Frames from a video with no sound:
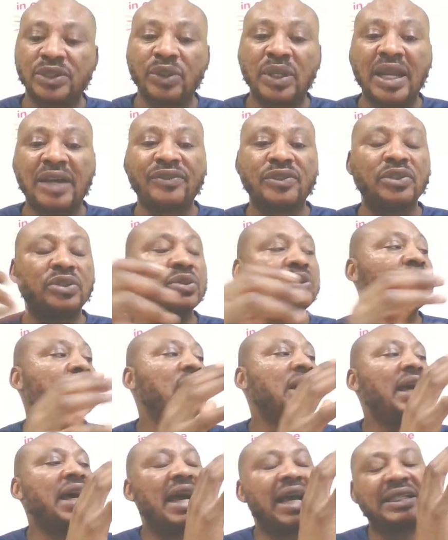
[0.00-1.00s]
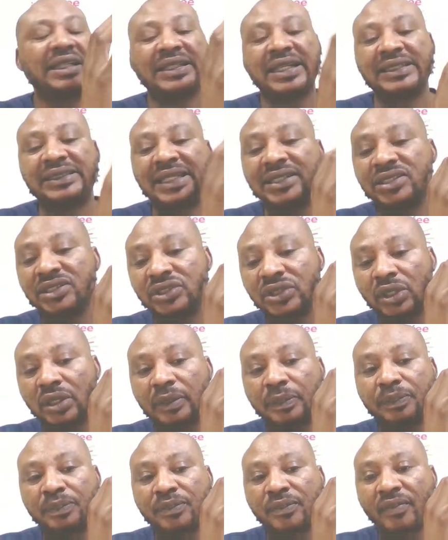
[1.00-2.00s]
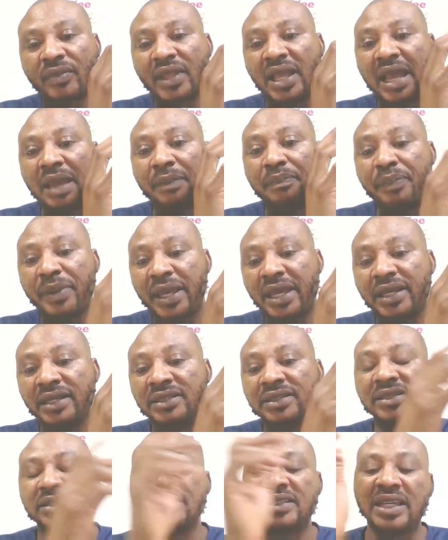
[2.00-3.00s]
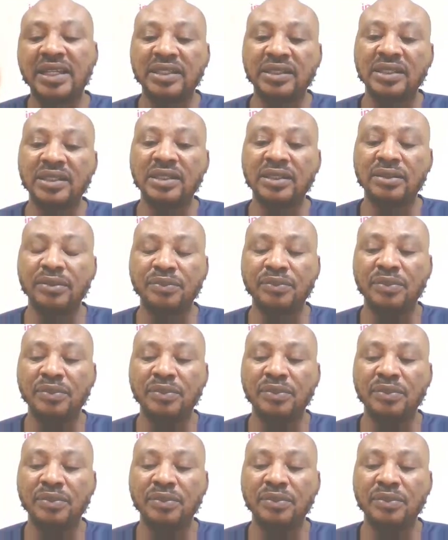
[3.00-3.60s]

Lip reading: what I have to do, I set it up, I pair it, then the